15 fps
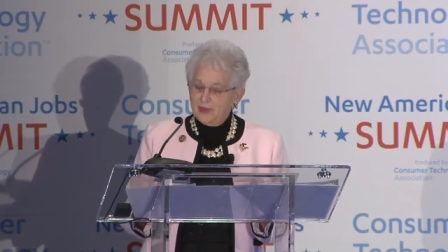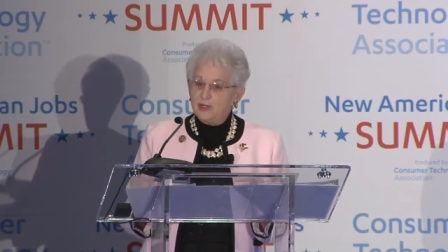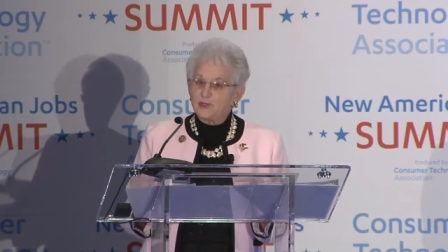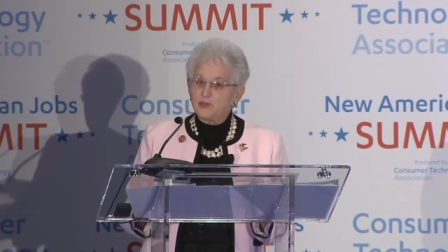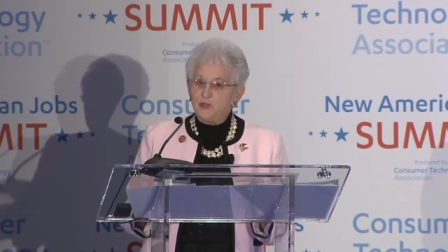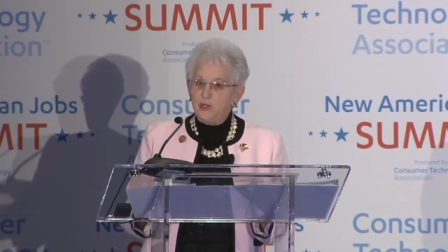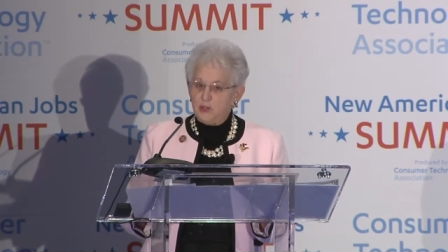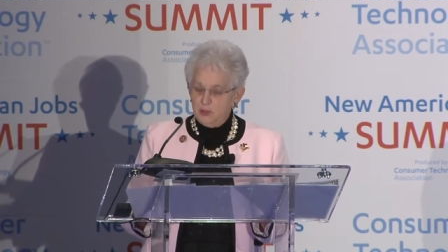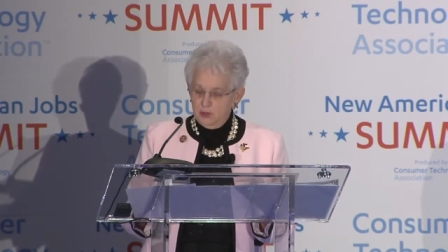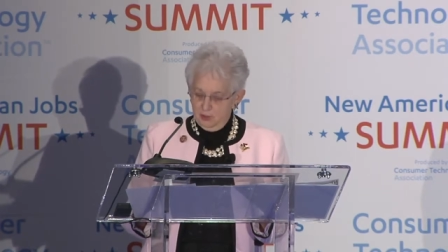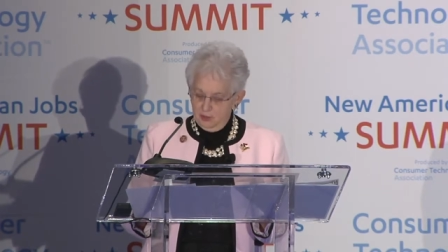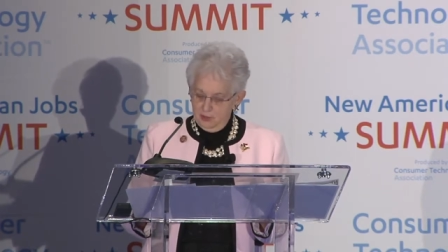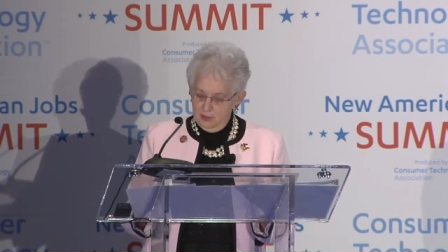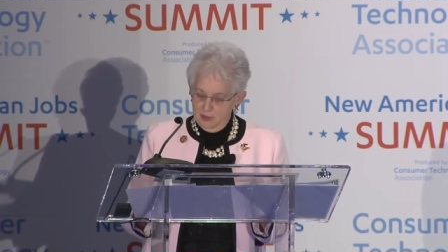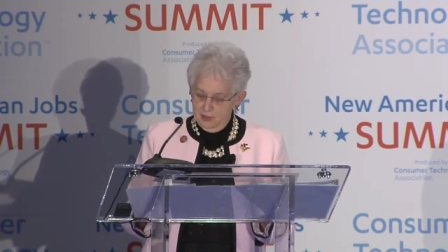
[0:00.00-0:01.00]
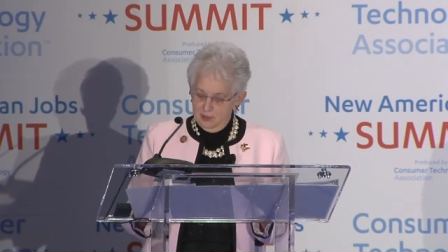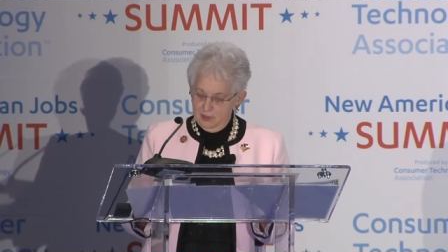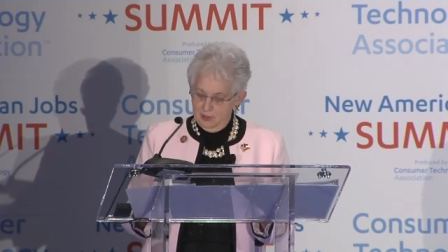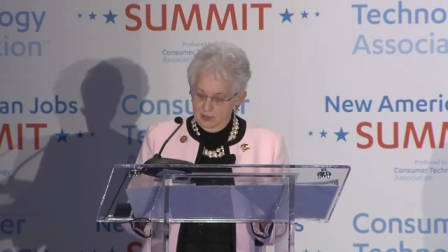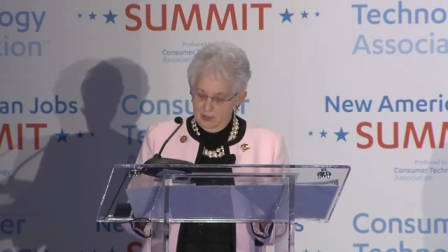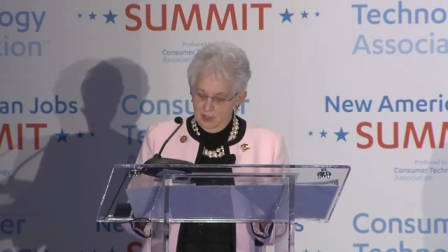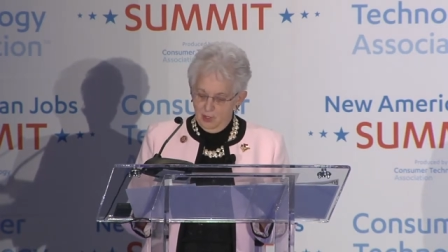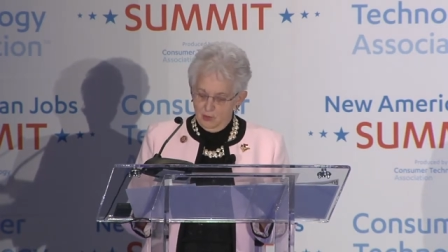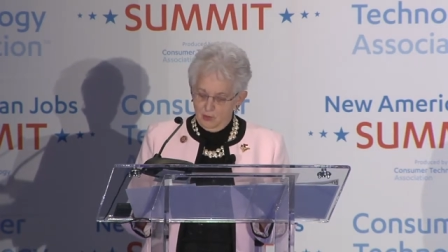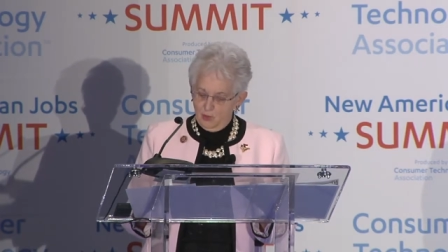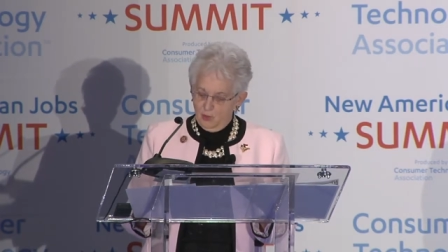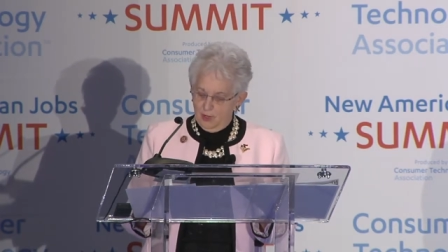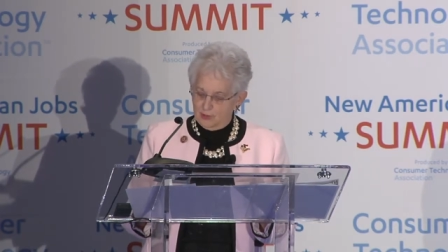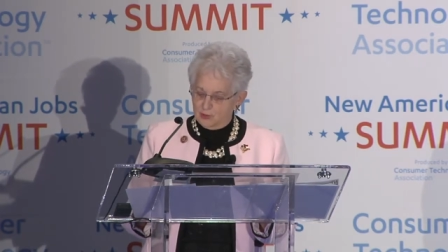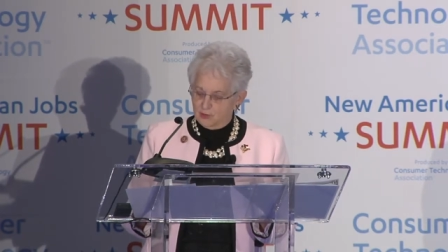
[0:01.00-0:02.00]
There's no, no
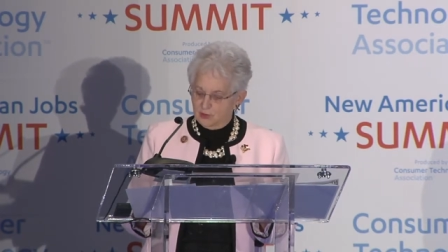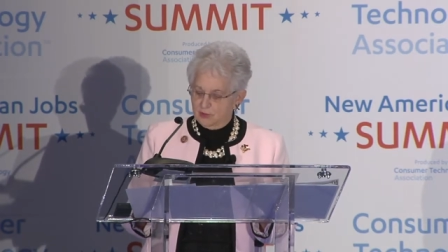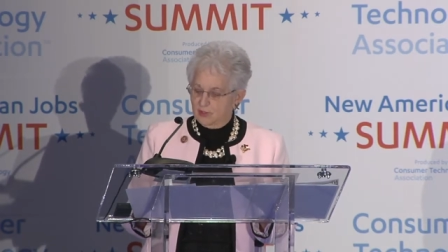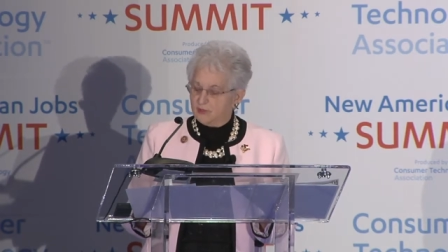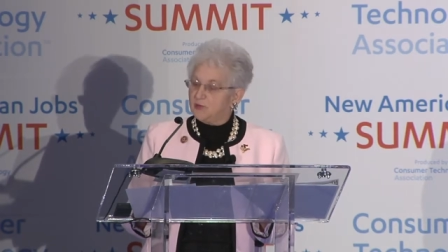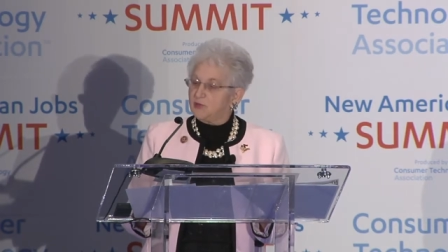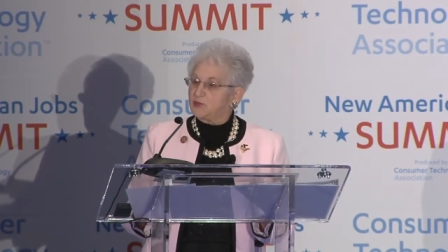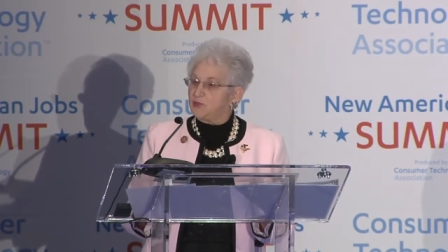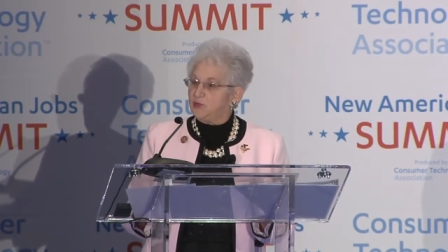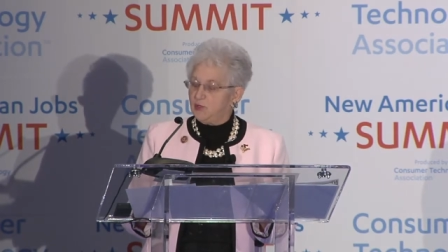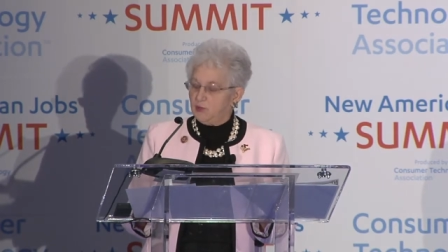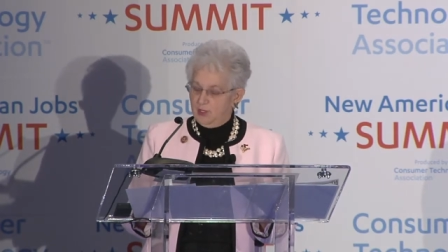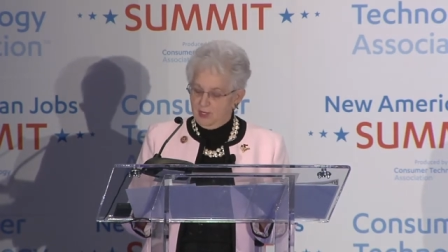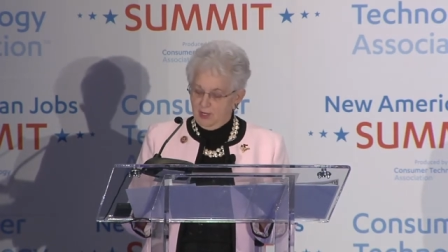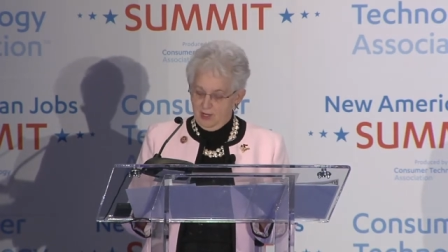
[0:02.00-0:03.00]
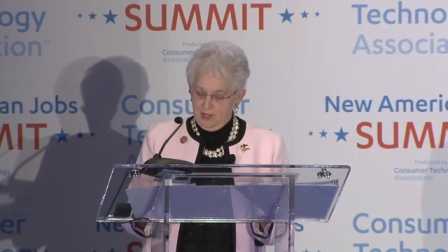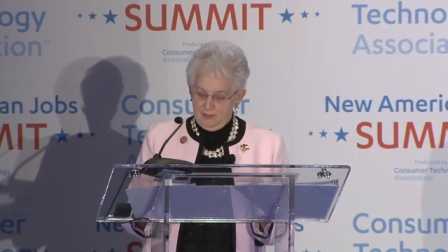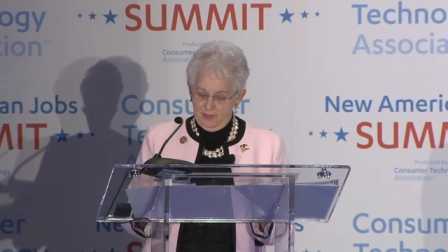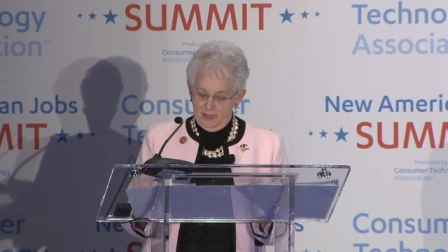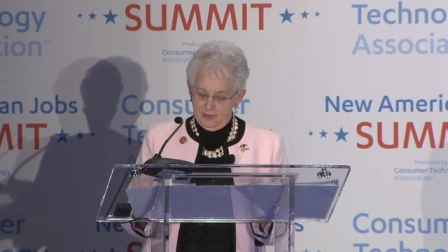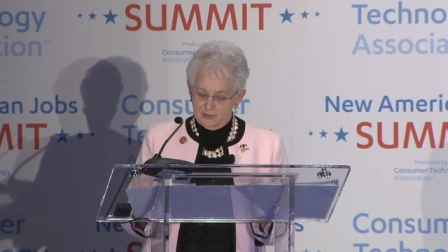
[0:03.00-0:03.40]
question that this new economy